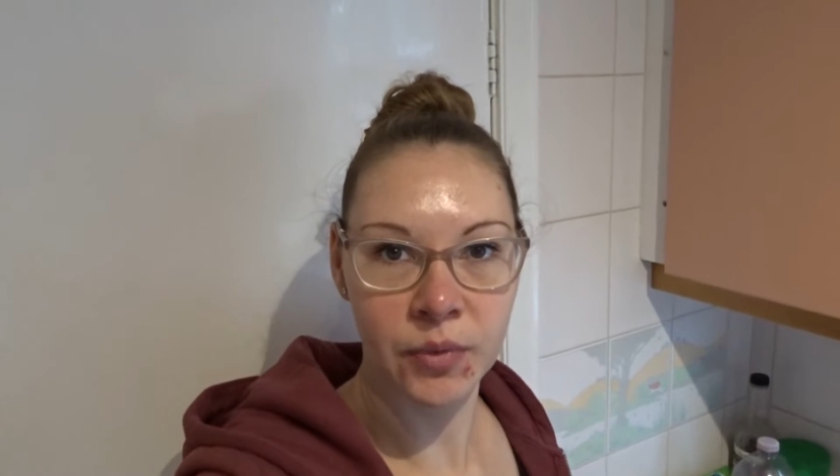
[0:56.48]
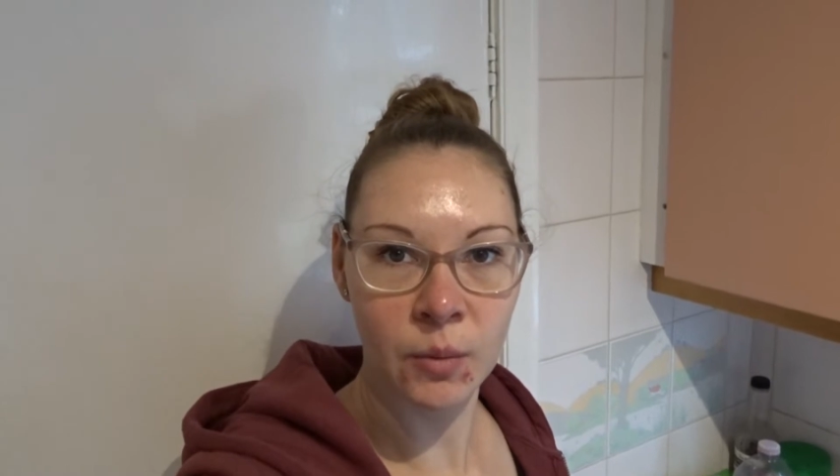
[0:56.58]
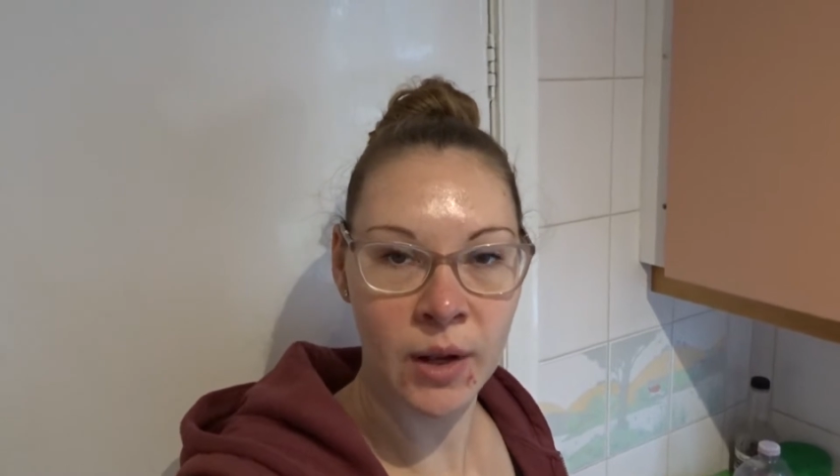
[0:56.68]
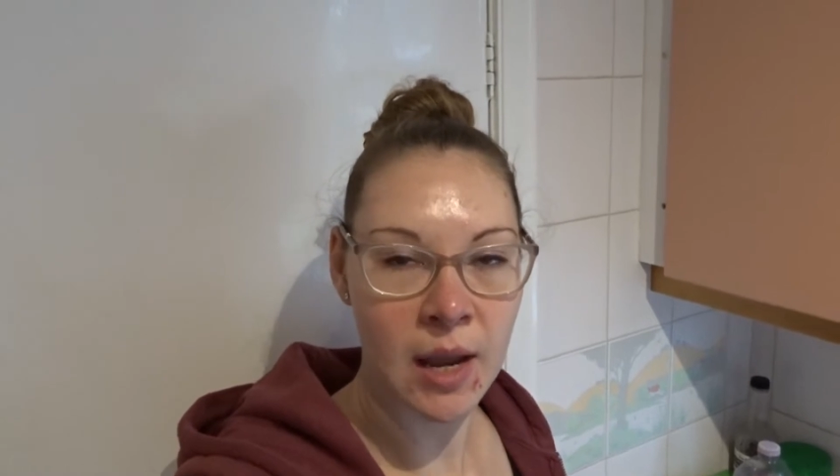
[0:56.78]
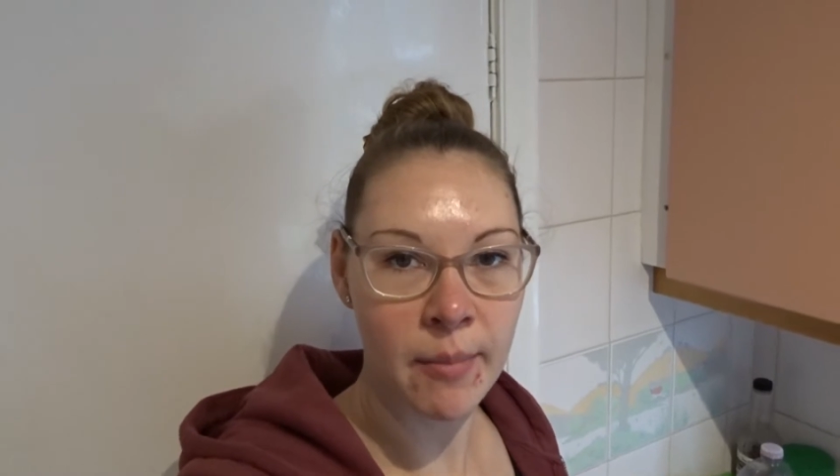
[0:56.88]

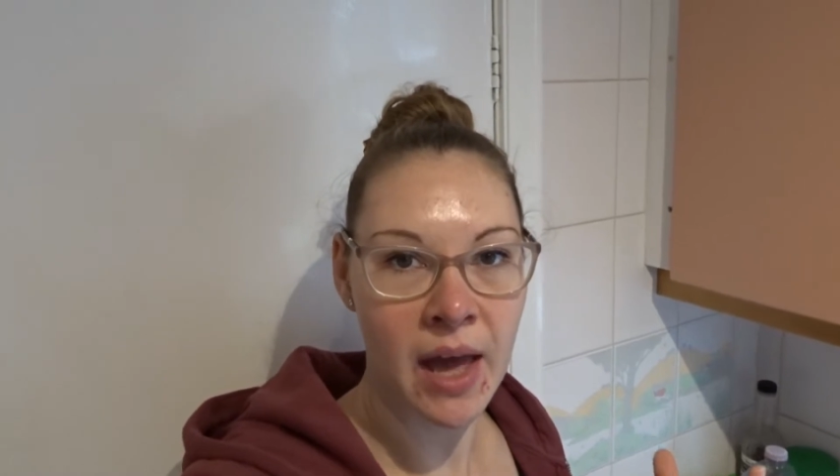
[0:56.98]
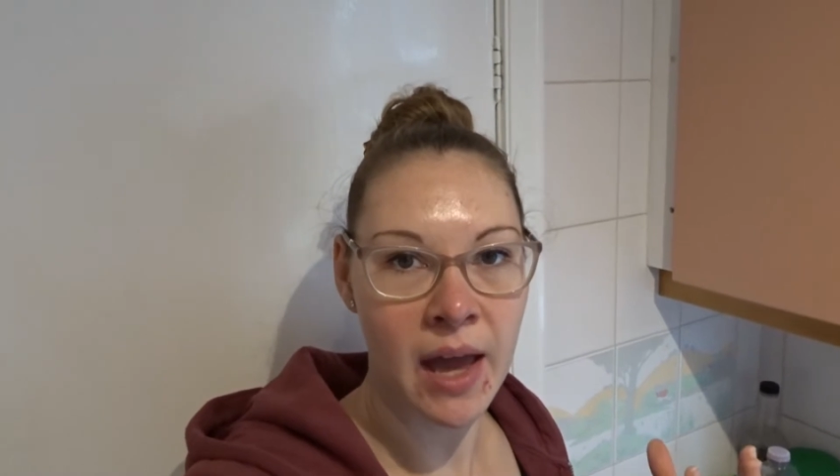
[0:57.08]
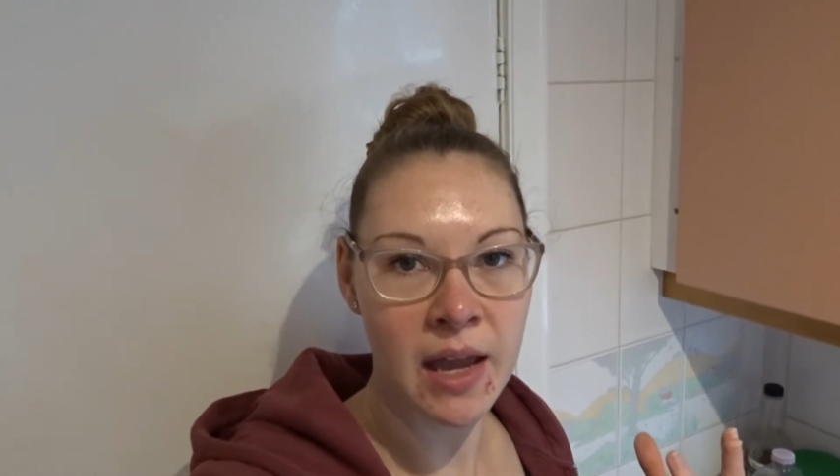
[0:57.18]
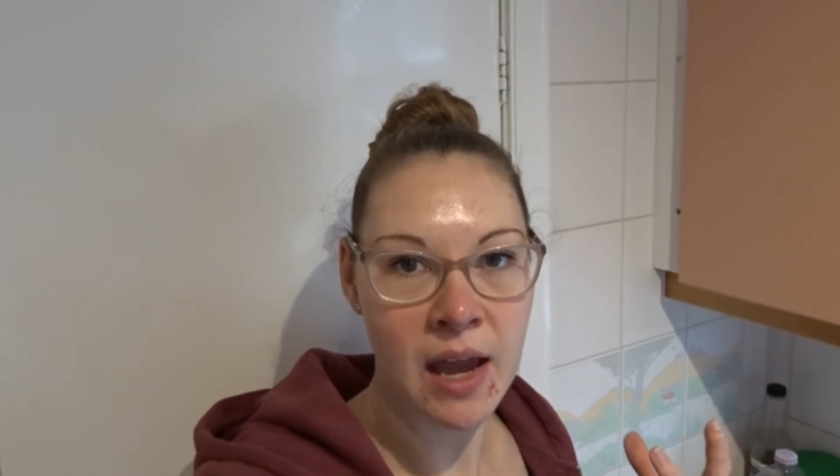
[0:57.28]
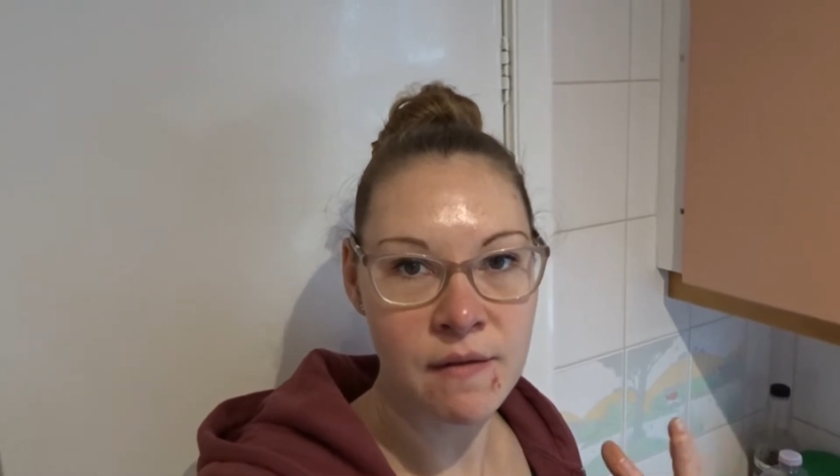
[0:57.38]
When I
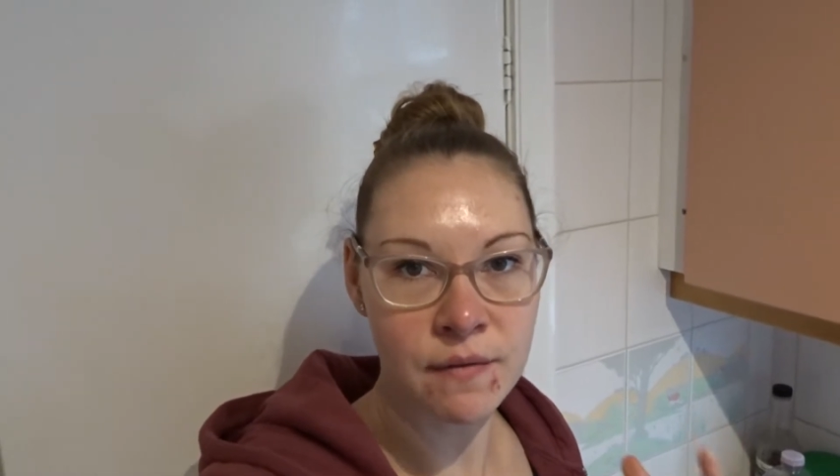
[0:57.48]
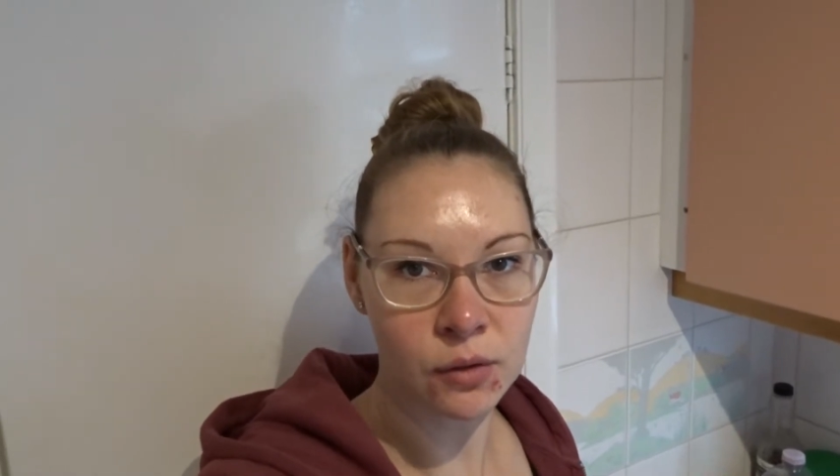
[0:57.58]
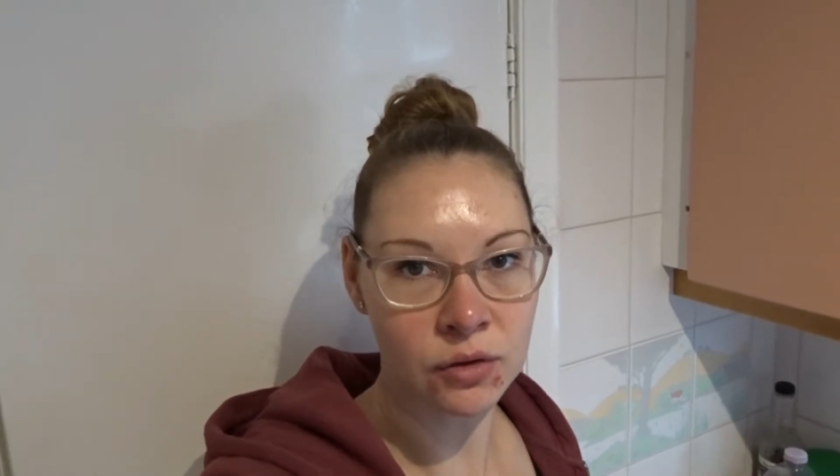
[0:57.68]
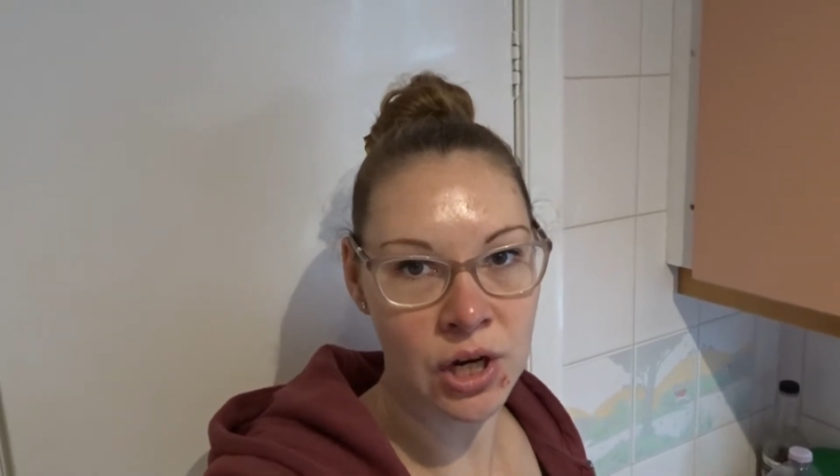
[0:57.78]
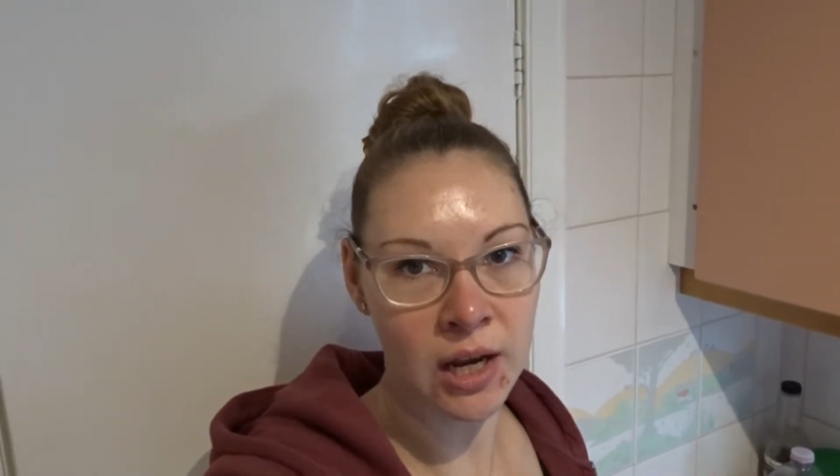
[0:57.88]
buy a
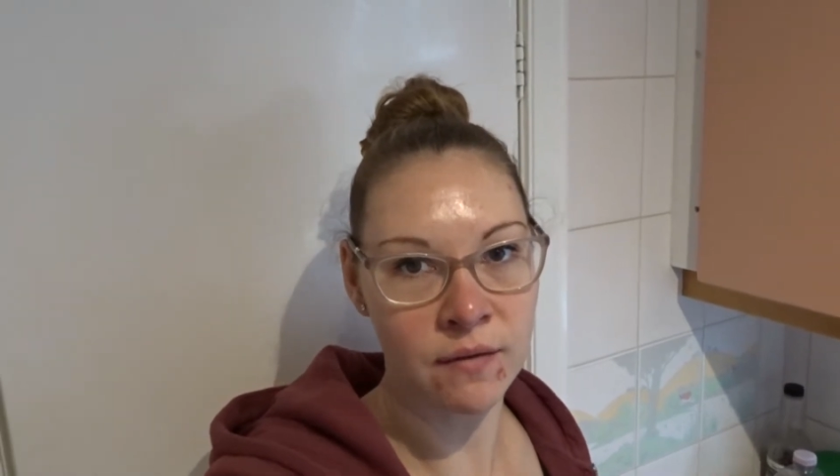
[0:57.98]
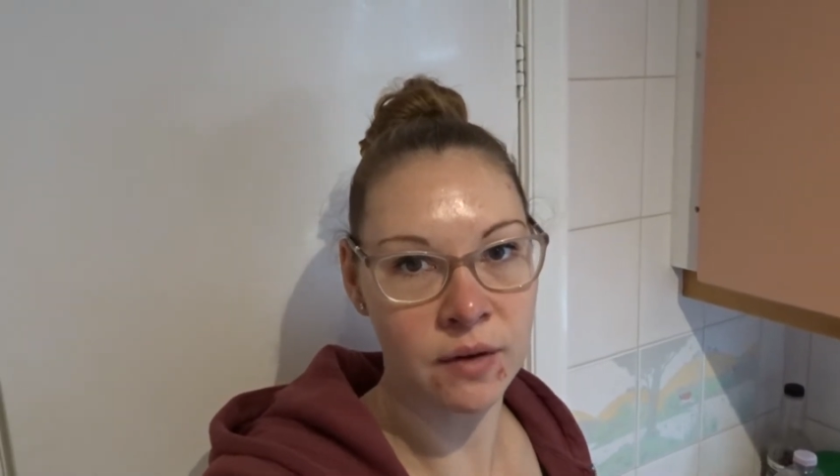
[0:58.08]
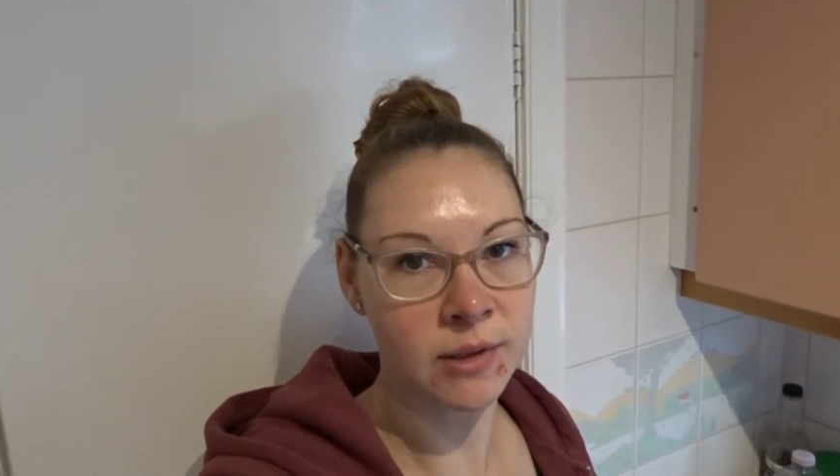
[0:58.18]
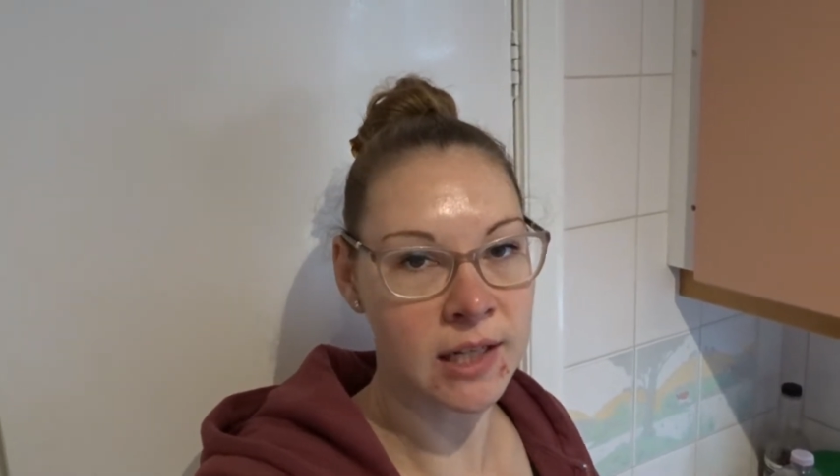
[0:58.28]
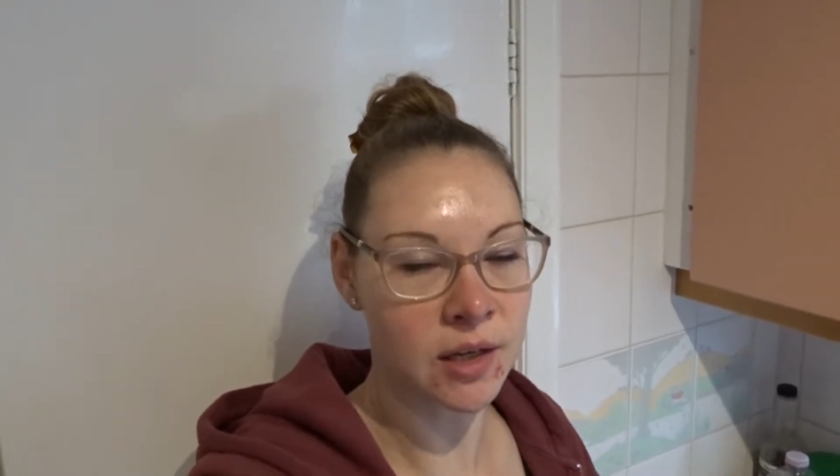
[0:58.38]
full chicken
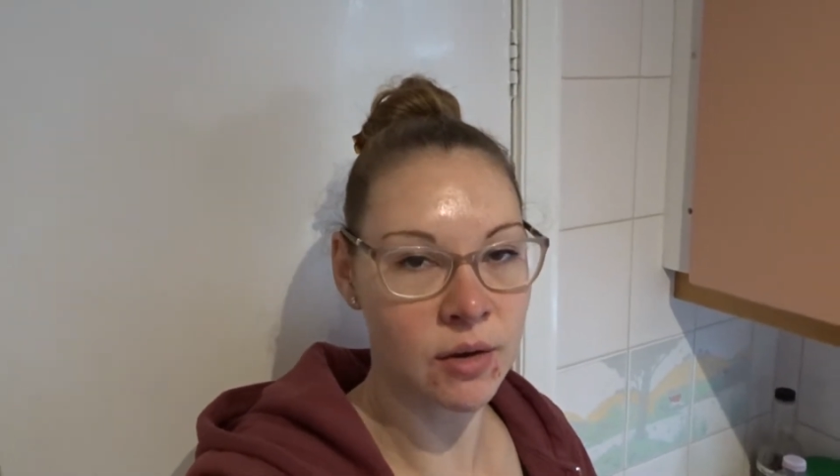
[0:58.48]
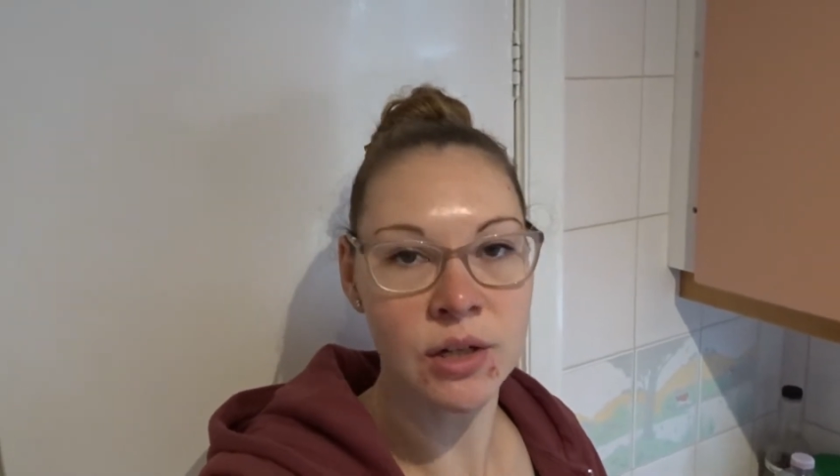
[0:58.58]
from Tesco,